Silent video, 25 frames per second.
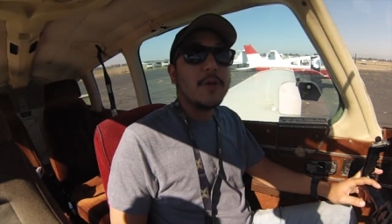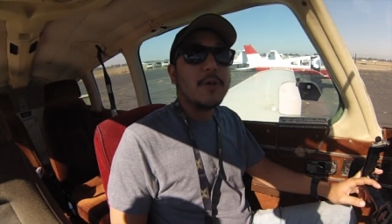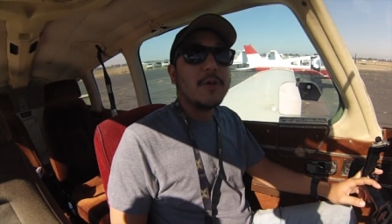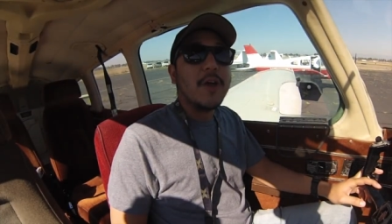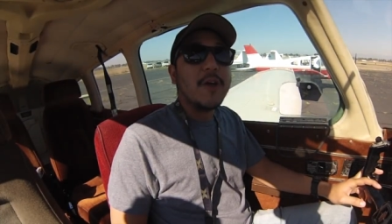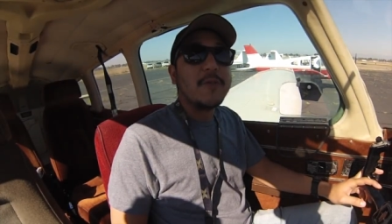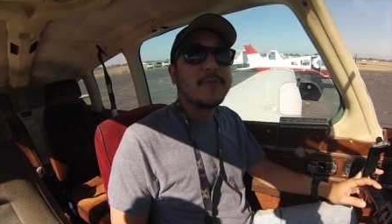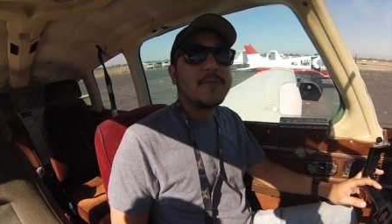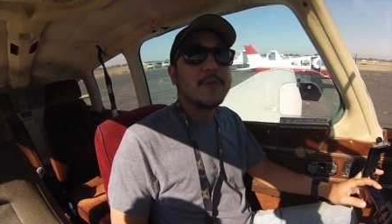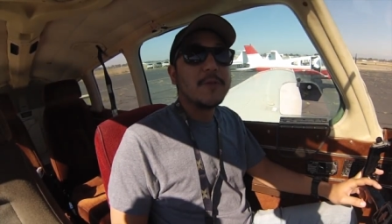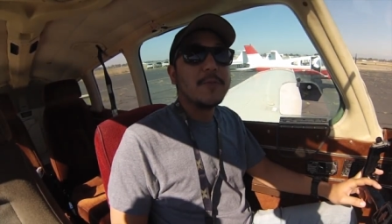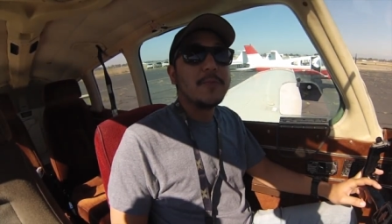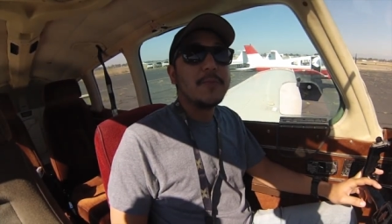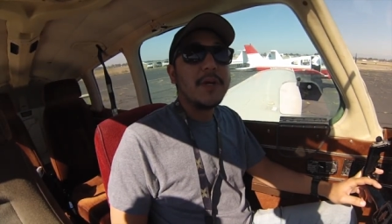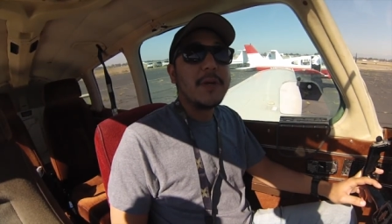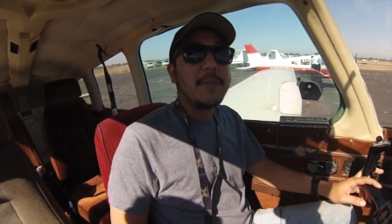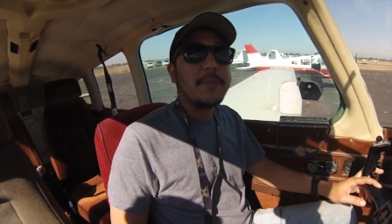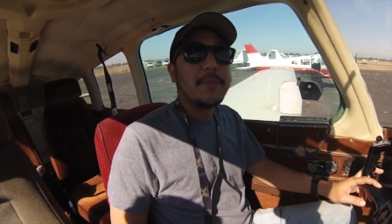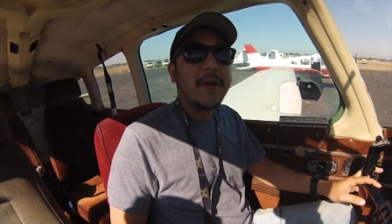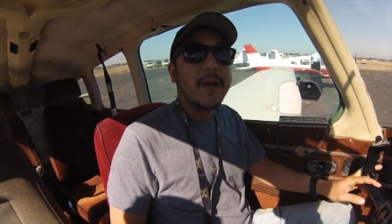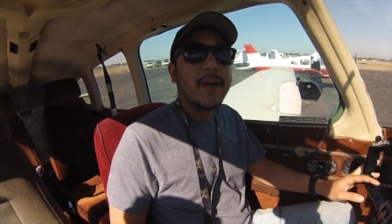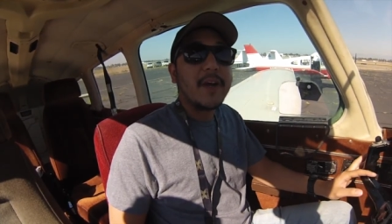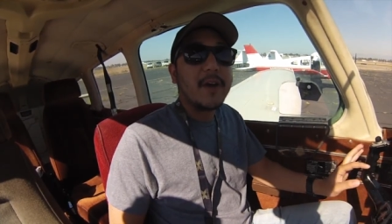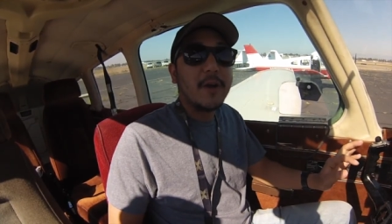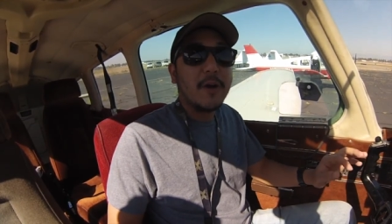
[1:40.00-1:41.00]
you have to
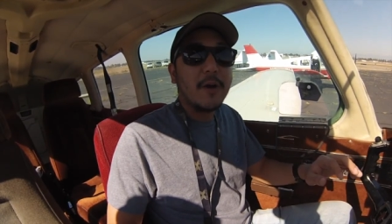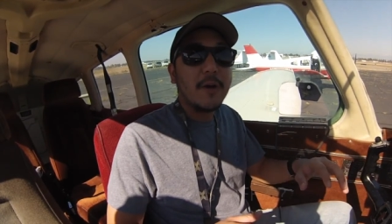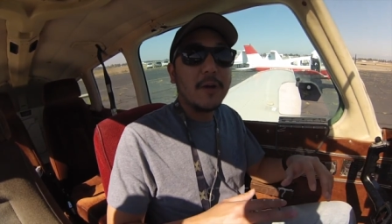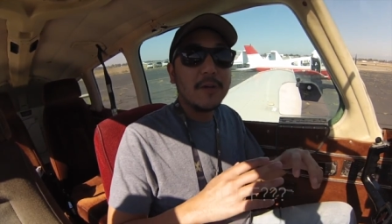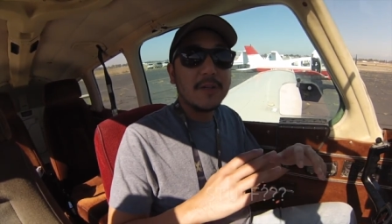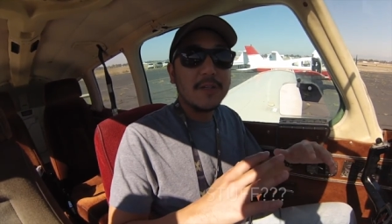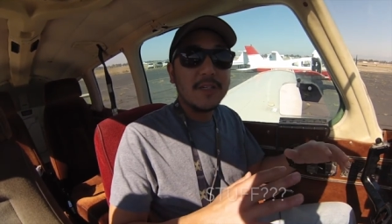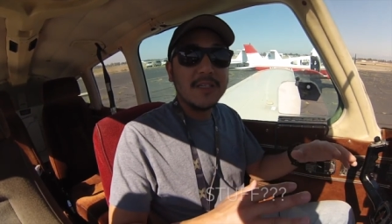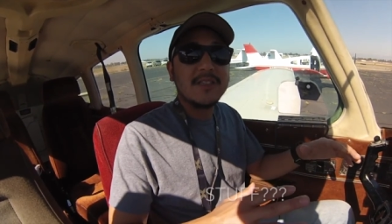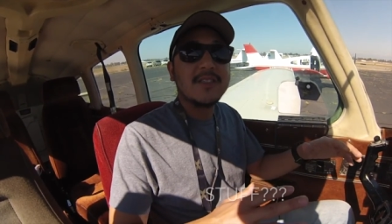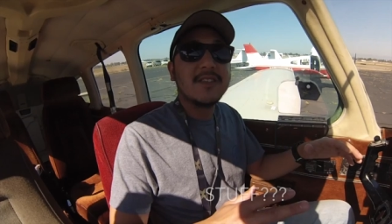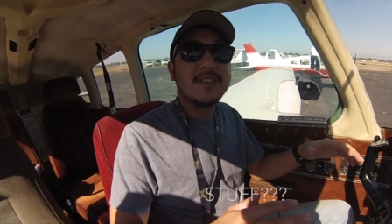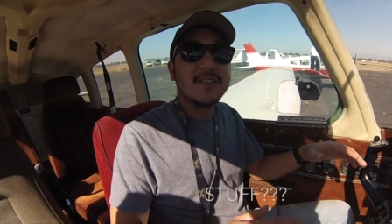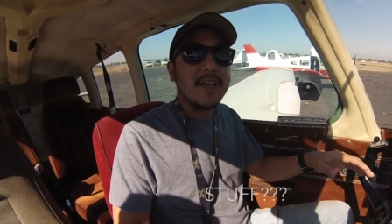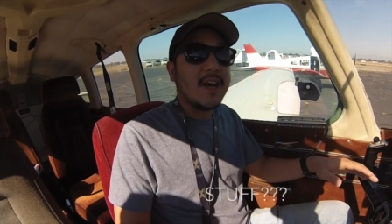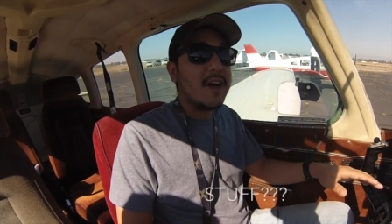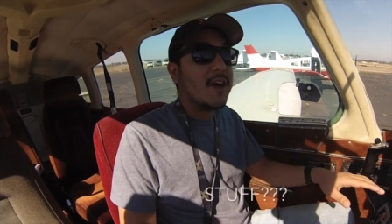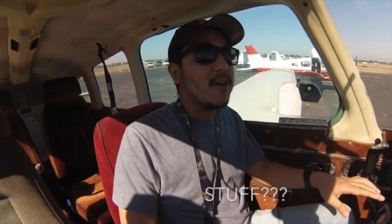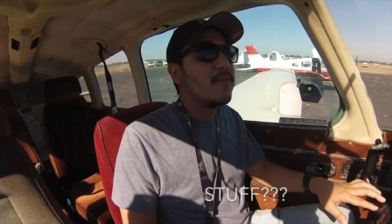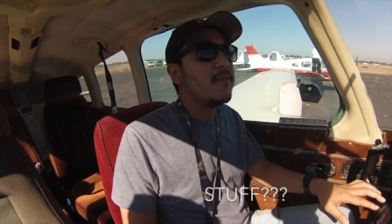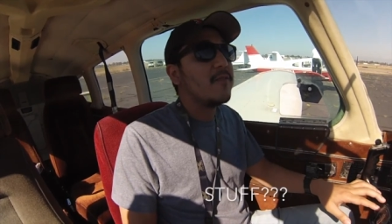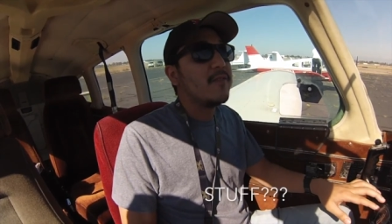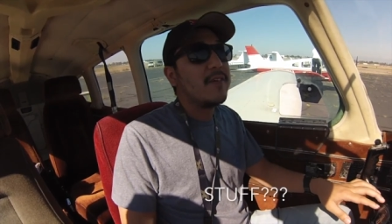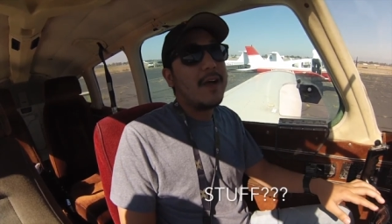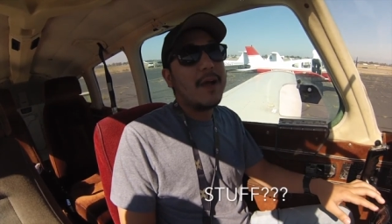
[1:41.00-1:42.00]
prepare all the
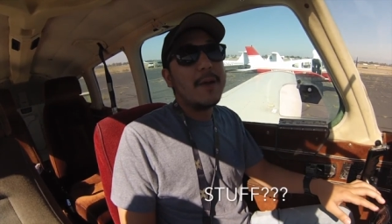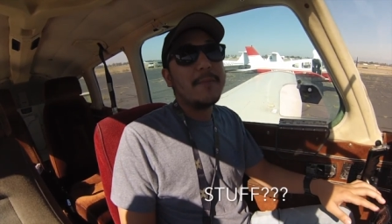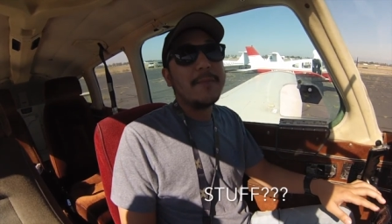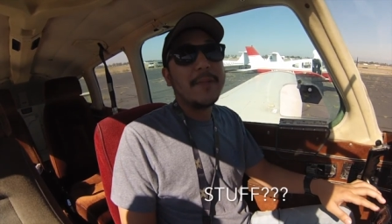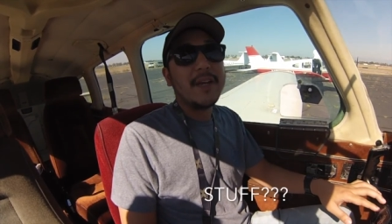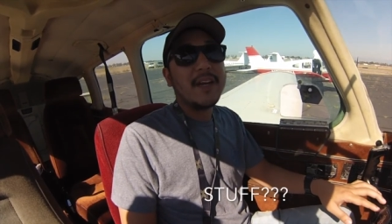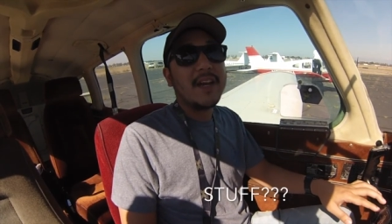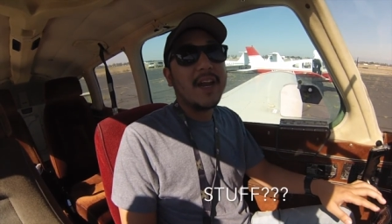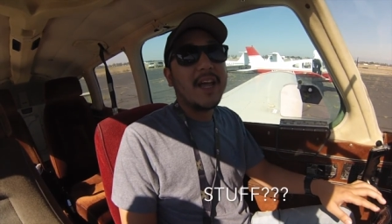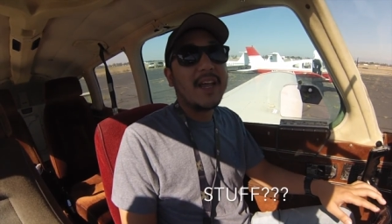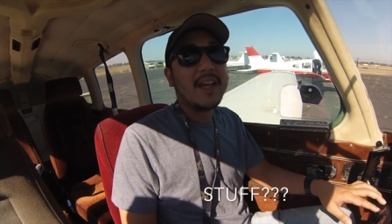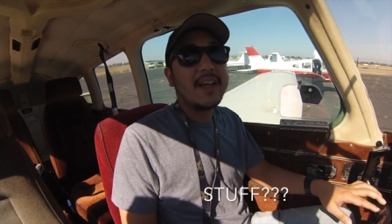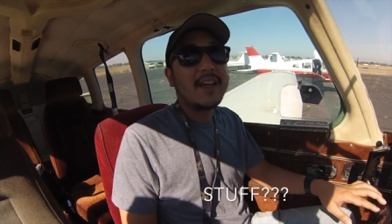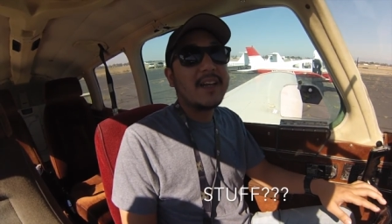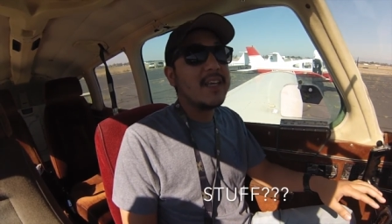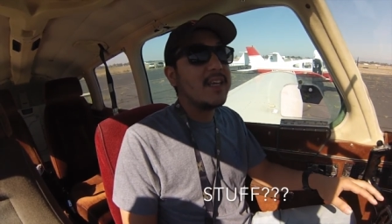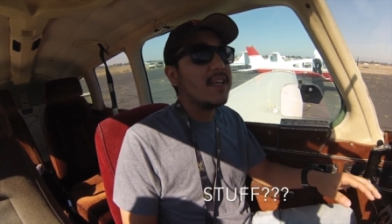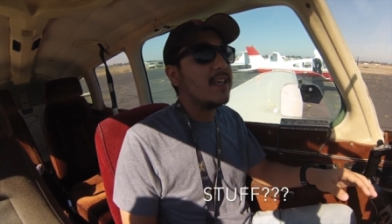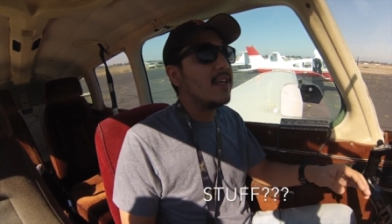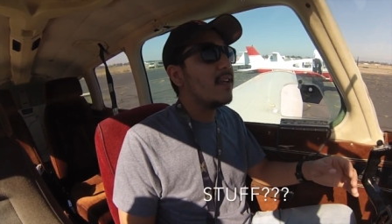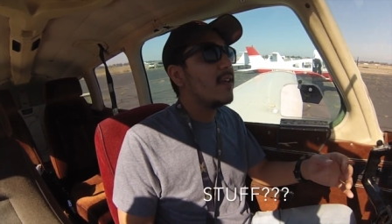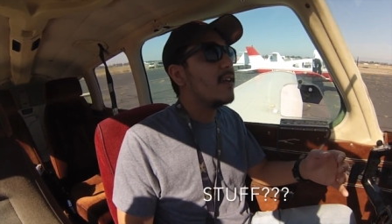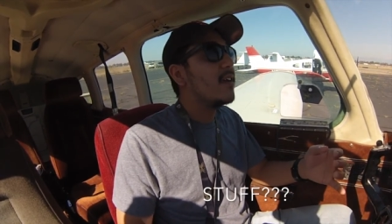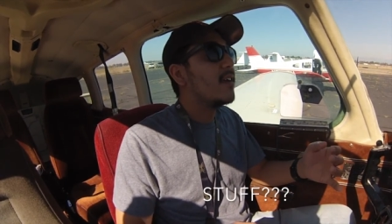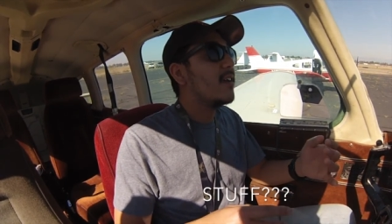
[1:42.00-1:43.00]
stuff i mean like
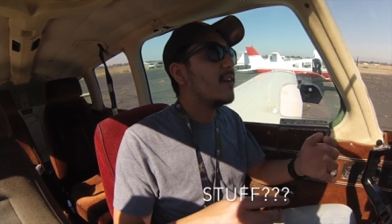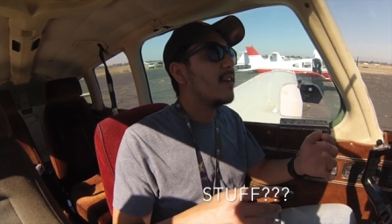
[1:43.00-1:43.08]
the